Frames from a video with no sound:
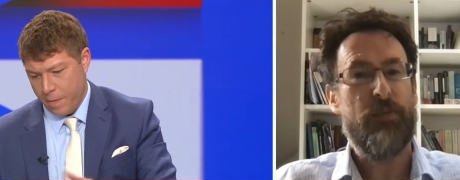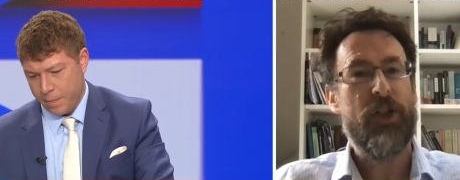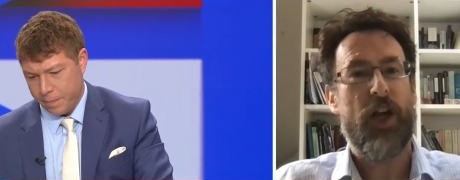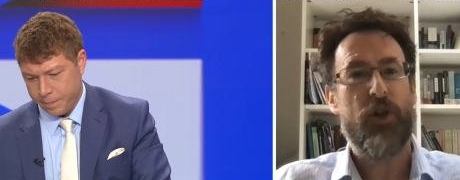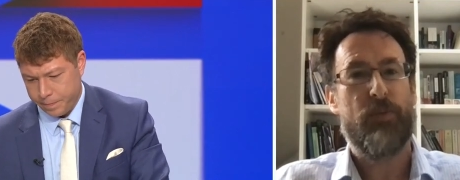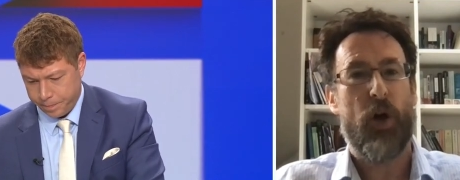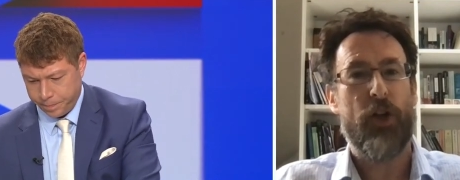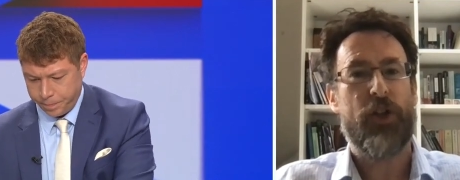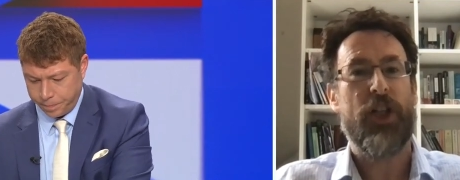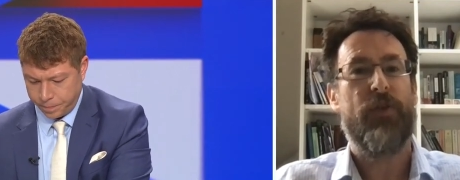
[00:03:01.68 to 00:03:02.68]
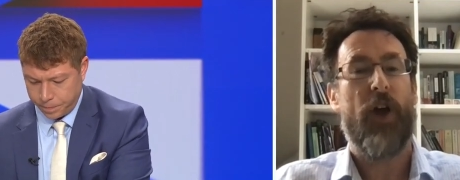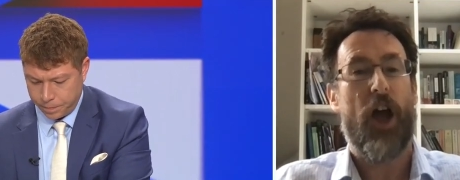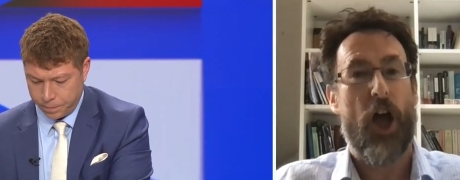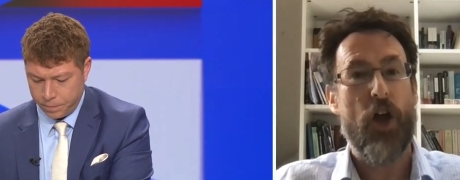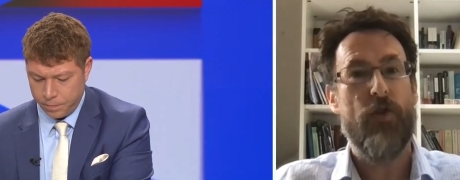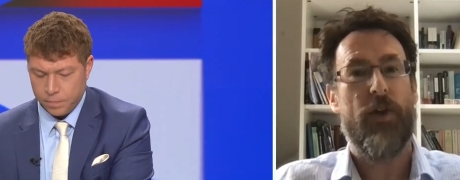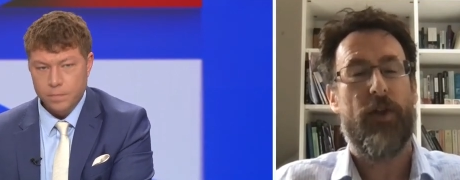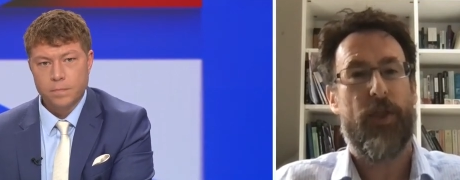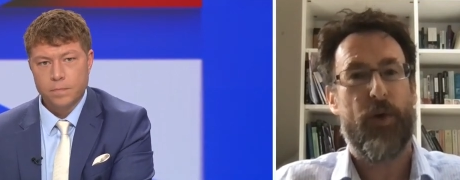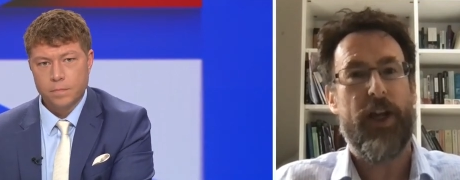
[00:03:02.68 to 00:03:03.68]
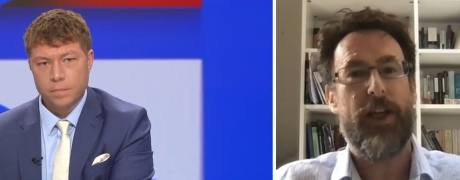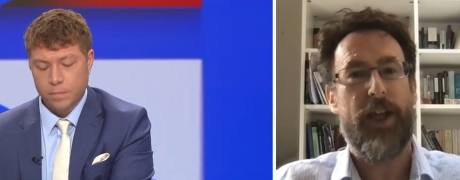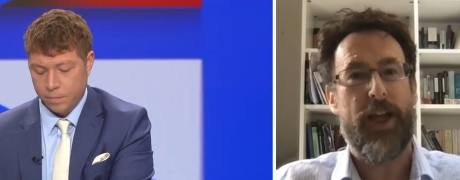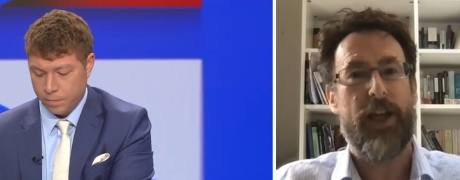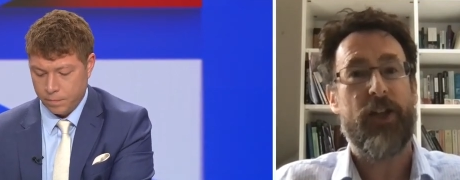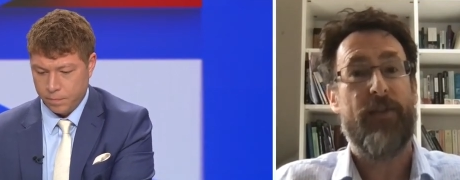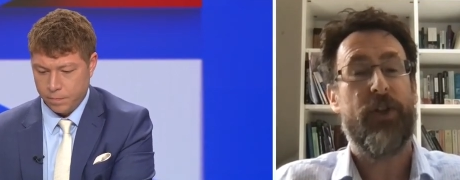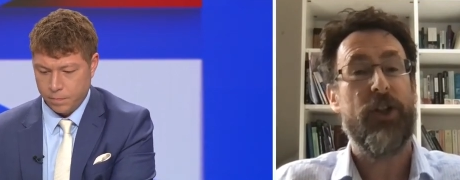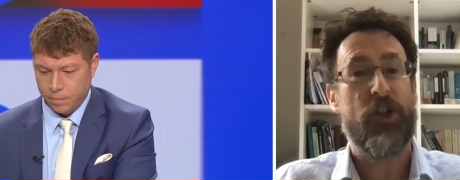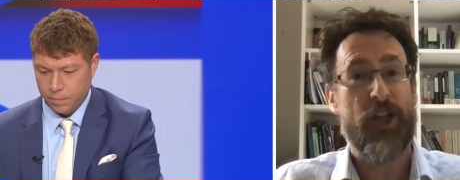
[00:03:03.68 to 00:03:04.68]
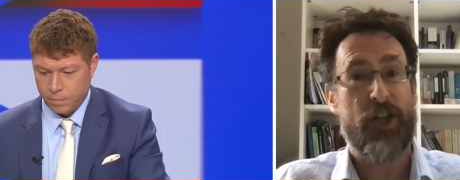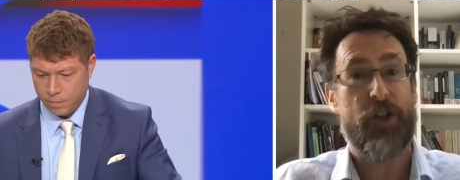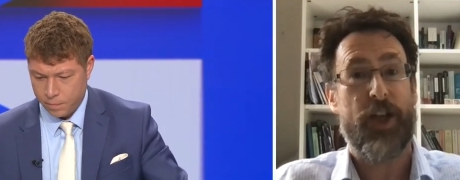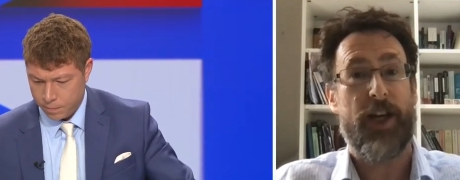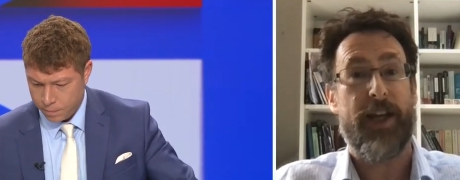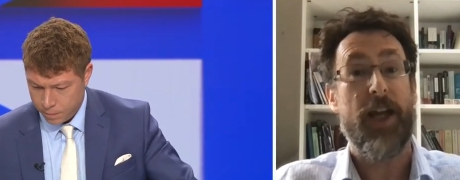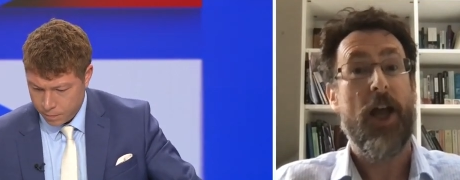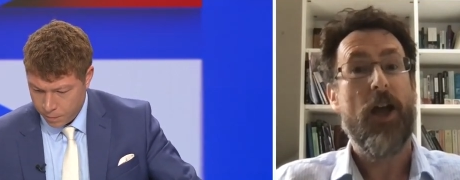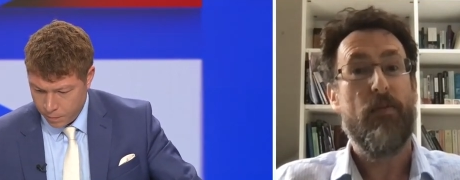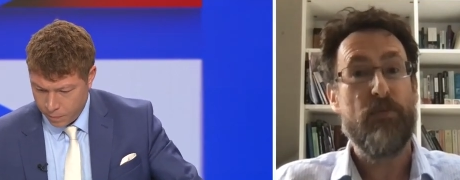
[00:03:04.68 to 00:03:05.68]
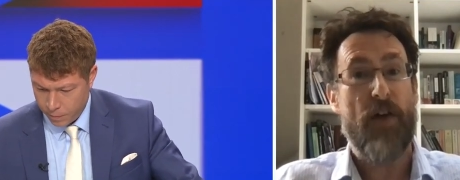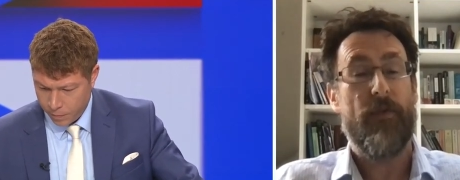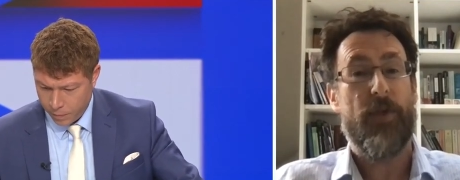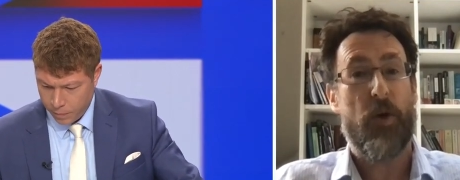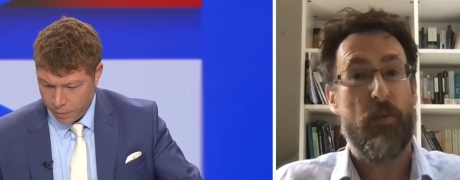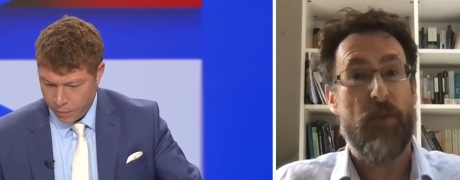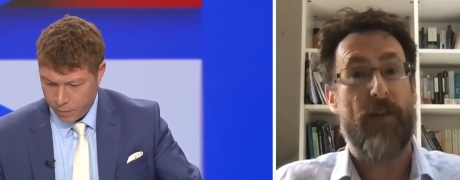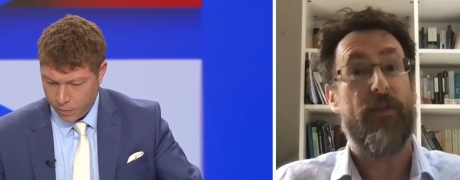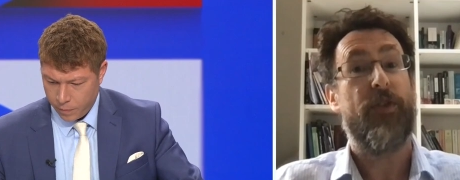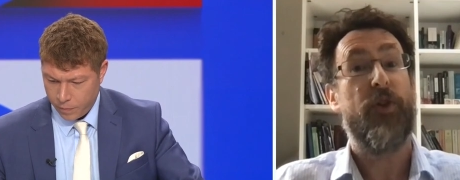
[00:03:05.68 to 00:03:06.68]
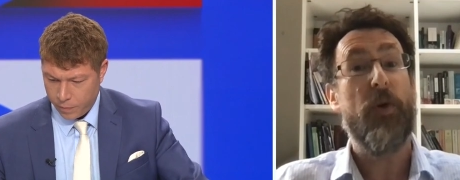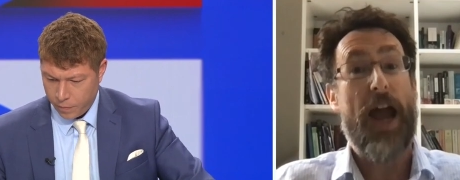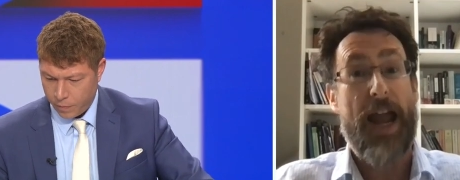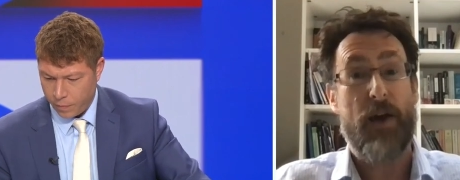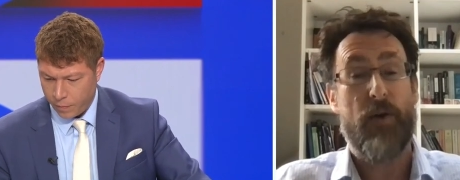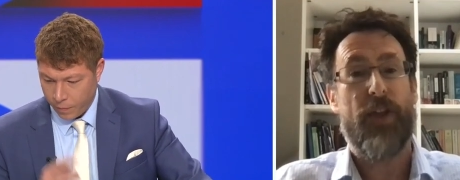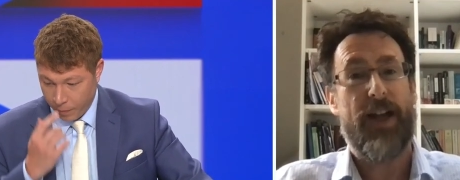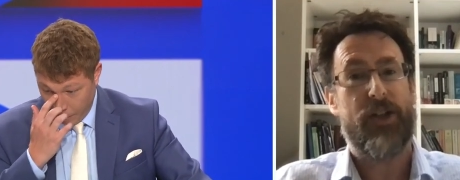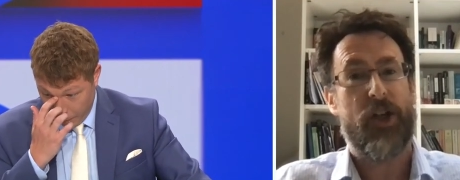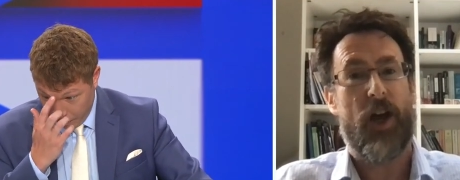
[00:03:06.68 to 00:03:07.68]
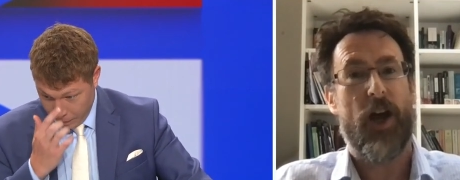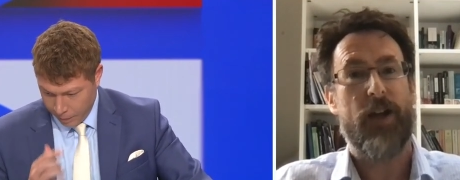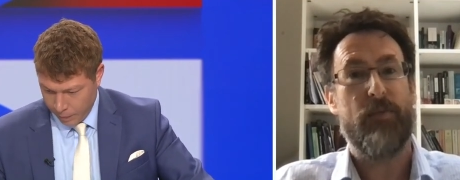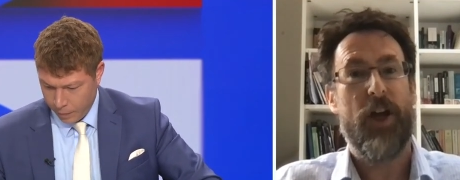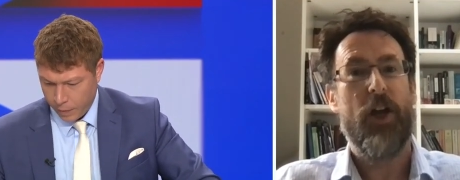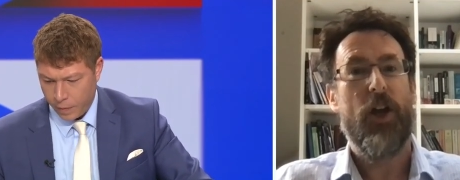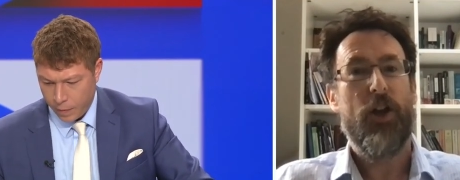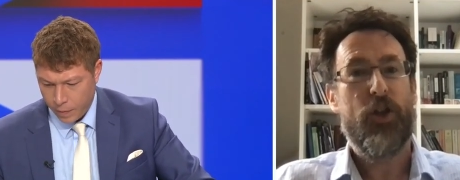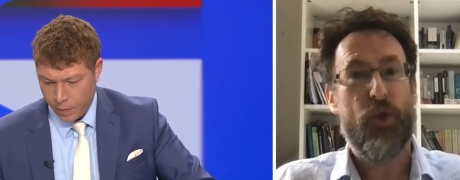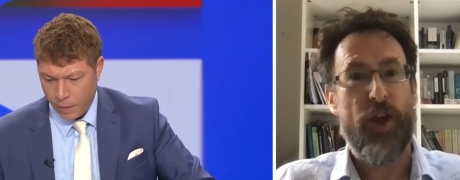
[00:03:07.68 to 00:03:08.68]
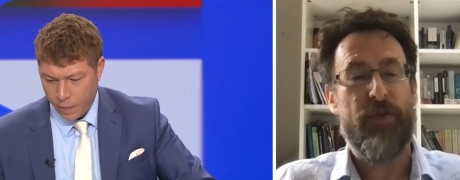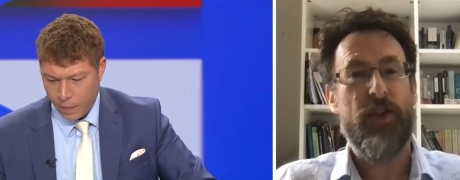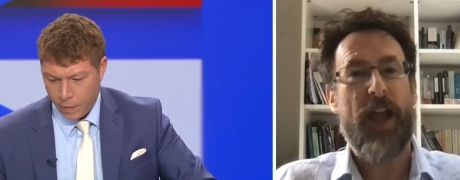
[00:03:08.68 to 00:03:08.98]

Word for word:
Speaker 1: Patel's policies for over three years have consistently, month on month, throughout that time, driven